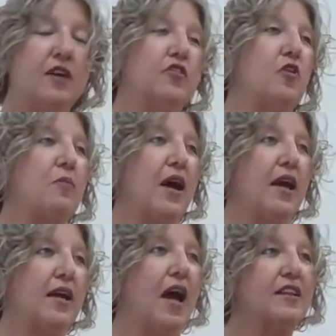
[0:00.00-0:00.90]
So
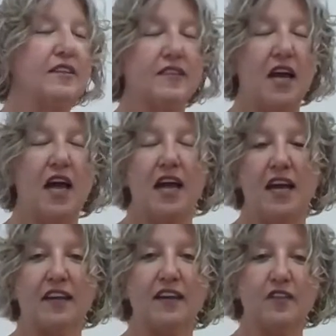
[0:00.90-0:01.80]
my colleagues and I
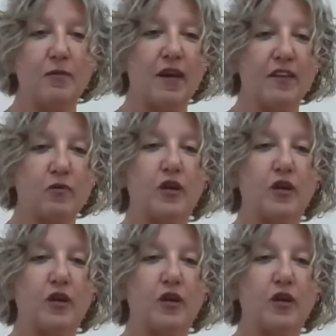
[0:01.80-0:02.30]
at KidSpace